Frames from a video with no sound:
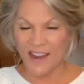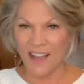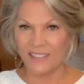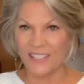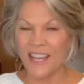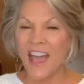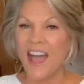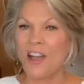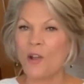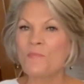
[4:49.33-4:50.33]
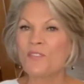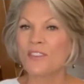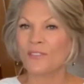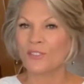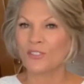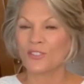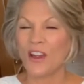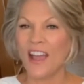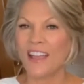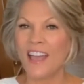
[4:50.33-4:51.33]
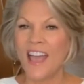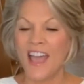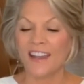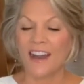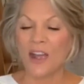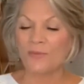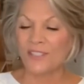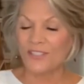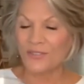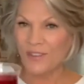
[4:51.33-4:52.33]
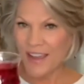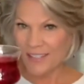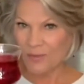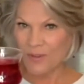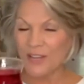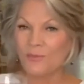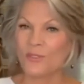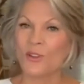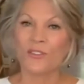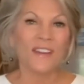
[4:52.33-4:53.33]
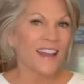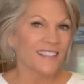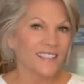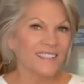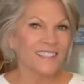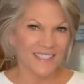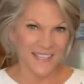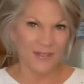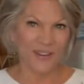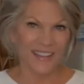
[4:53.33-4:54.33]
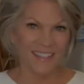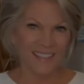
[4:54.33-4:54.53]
I hope you give it a try, and I will see you next week with our next tea of the week.